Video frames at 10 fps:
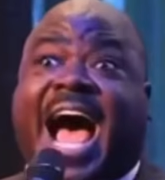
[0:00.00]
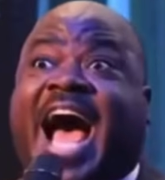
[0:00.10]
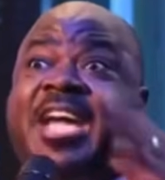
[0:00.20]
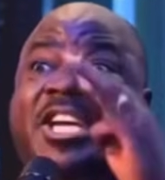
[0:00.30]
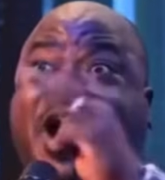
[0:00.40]
they will
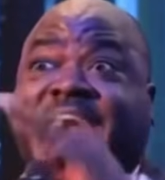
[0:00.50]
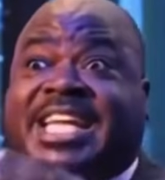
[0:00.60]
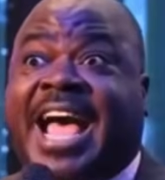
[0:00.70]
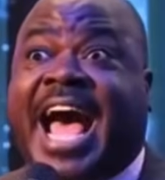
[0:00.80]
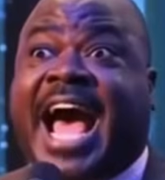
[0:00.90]
start
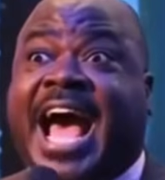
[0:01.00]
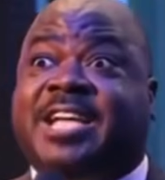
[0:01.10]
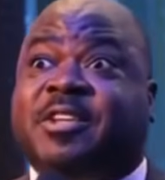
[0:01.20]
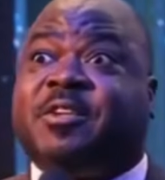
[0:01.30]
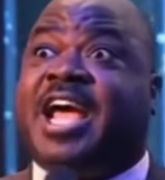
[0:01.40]
2025.
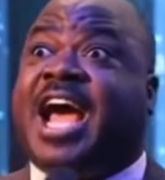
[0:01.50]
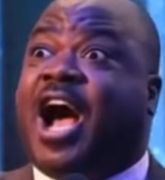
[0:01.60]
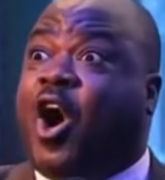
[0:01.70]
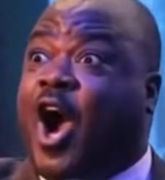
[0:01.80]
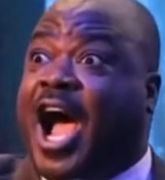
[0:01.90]
You start feeling